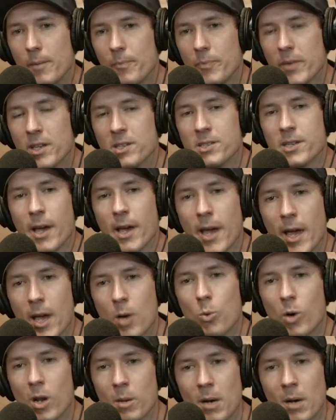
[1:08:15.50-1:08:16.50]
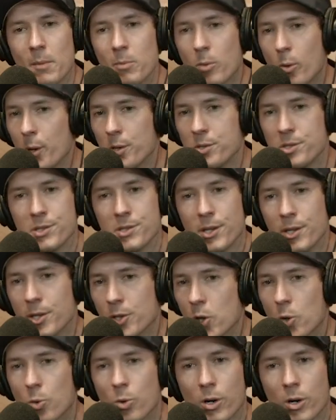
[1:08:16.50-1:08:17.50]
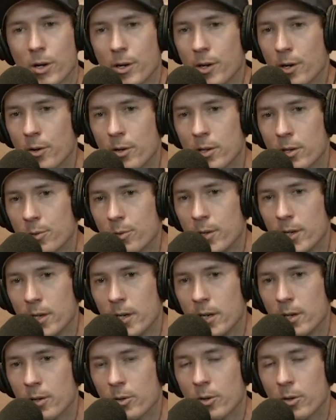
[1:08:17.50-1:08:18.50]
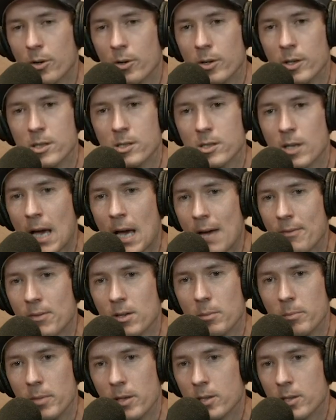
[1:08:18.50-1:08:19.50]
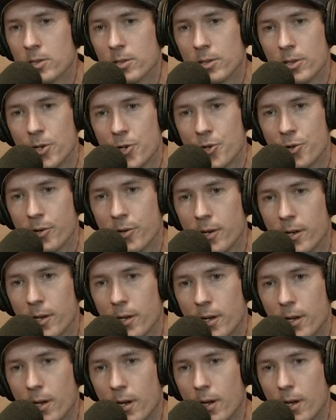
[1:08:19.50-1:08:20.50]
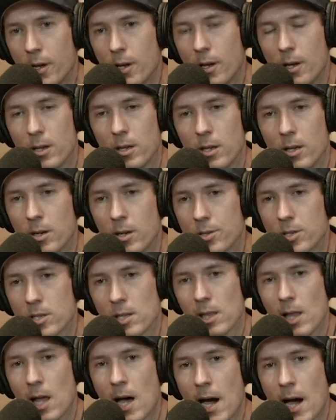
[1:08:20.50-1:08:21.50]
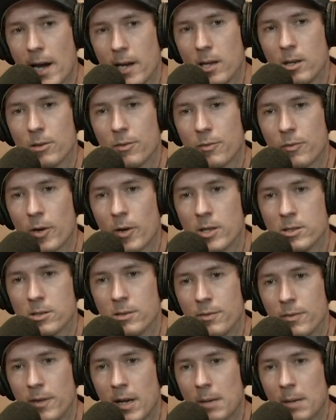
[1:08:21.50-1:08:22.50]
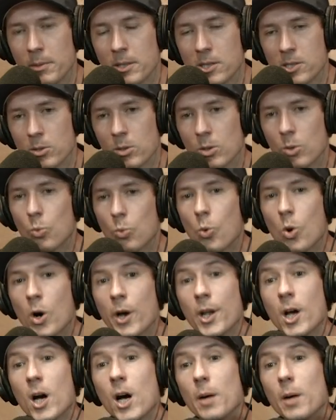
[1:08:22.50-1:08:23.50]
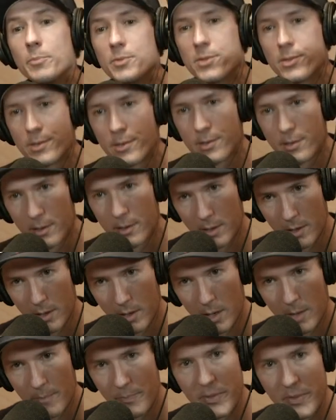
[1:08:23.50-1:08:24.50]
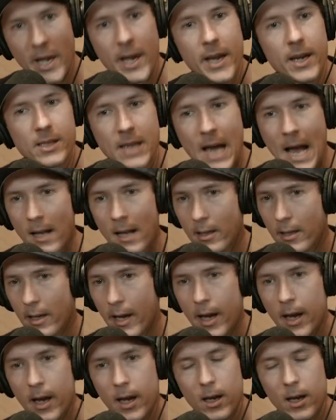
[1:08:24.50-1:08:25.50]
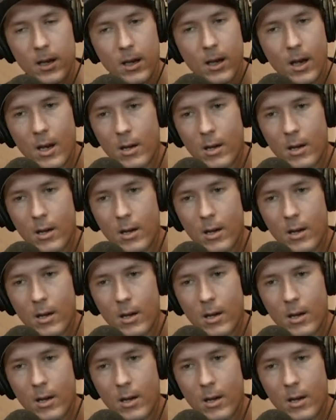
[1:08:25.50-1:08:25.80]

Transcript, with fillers: and say, hey, one of my boys is going to go work on an oil rig or he's having a big surgery. You know, just yeah. lie to your friends and family. So like the beginning of Armageddon. Yeah, exactly. Hey,